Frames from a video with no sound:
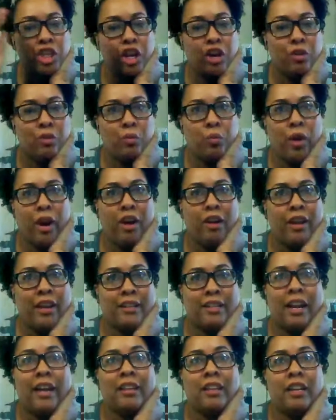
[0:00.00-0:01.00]
it just showed
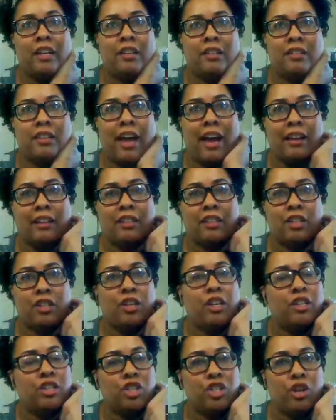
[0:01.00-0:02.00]
where
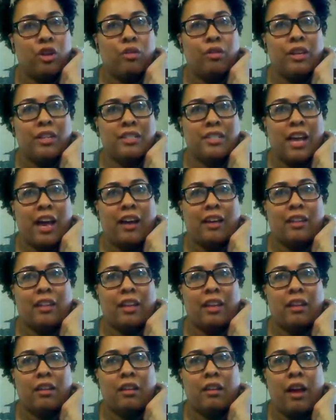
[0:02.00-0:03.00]
it showed
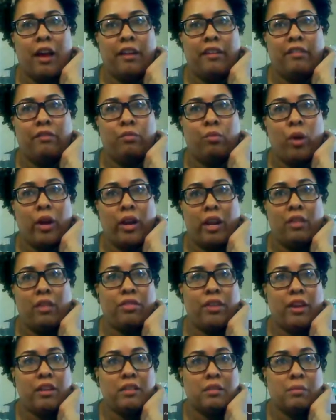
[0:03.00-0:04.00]
exactly kind of what
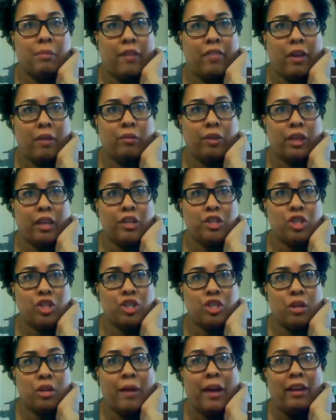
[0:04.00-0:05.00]
he thinks about that
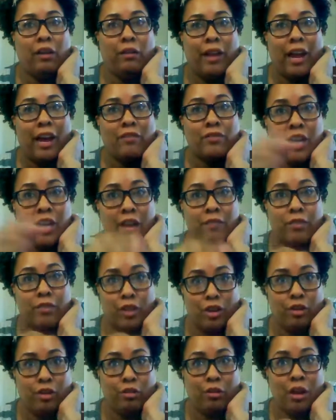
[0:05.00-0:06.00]
relationship. I don't have
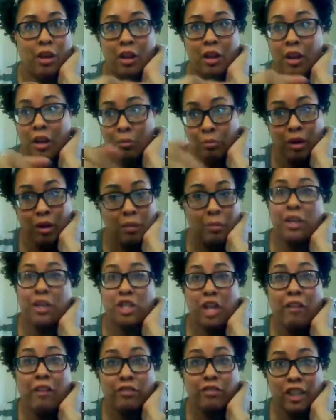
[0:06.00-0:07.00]
time for you pretty
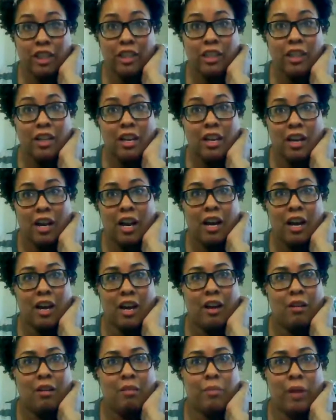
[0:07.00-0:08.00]
much ever,
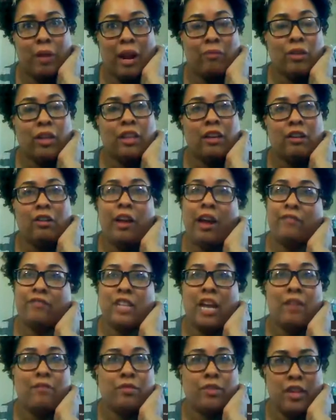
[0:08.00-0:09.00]
but I really don't have
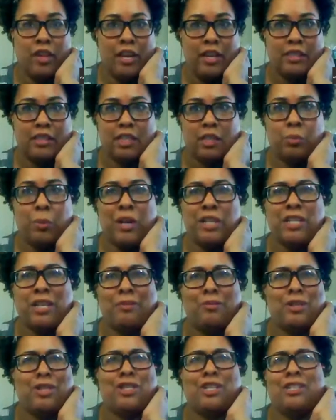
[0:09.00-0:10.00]
time for this, especially
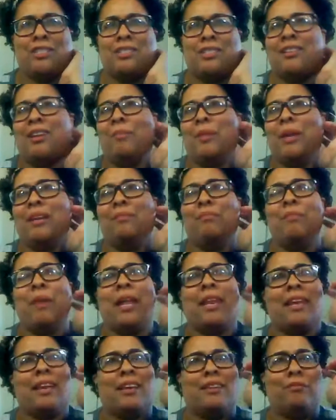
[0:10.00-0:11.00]
when
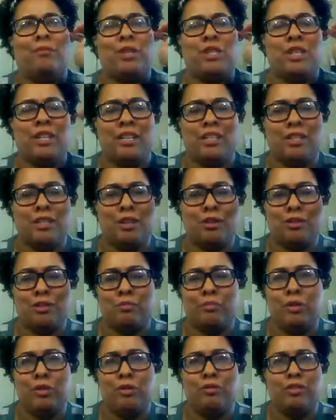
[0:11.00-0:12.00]
Mellie, when she gets in those
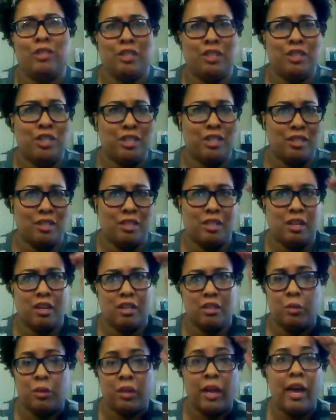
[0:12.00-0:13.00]
moods and she just
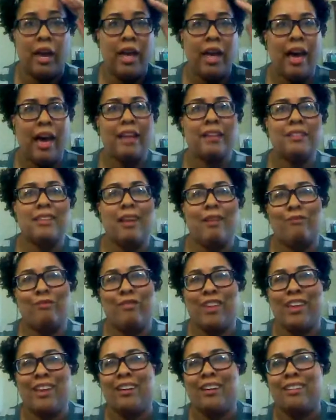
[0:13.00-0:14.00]
starts with how does that
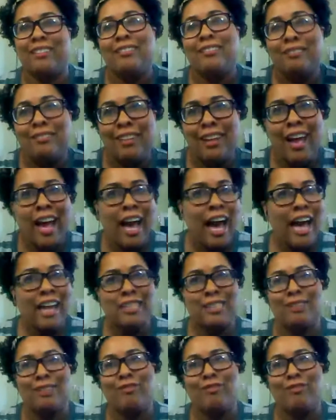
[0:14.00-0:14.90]
feel? How does